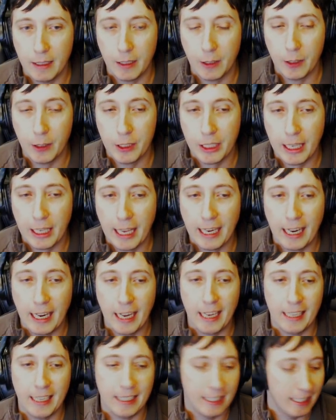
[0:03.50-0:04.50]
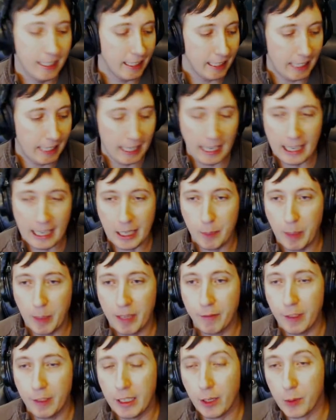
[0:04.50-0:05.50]
good to get any
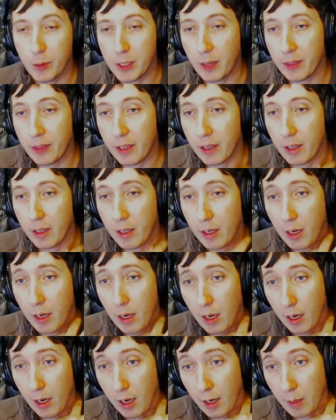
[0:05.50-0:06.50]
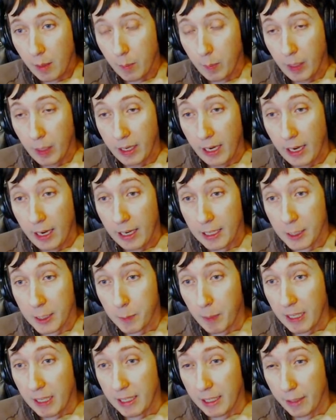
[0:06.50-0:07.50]
big videos out there. But
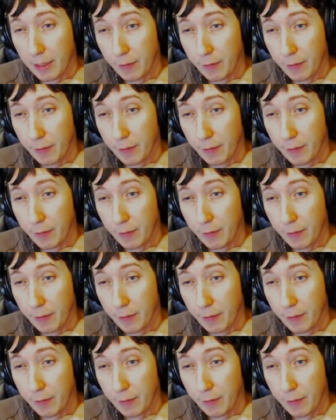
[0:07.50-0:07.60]
speaking of